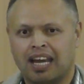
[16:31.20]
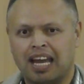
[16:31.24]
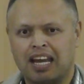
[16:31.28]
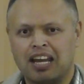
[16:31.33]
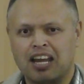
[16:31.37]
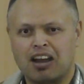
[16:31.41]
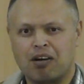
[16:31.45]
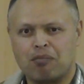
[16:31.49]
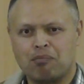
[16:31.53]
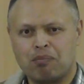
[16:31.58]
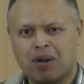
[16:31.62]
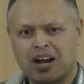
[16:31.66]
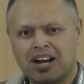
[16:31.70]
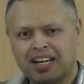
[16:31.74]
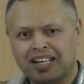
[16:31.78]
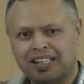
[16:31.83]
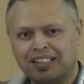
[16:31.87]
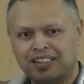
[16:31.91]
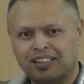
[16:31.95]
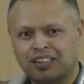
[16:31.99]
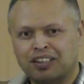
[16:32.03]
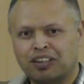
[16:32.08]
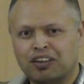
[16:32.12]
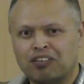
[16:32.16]
And our
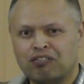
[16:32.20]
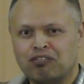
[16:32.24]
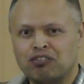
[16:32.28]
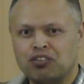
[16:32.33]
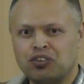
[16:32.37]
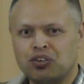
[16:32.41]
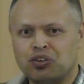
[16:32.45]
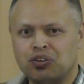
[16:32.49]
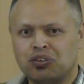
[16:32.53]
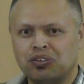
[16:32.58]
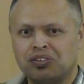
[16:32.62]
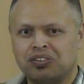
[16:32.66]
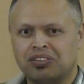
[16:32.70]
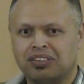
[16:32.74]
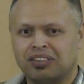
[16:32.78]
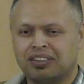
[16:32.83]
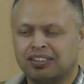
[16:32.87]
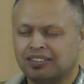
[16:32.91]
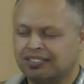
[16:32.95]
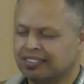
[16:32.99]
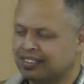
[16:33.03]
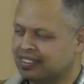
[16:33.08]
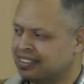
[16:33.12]
minds are confused.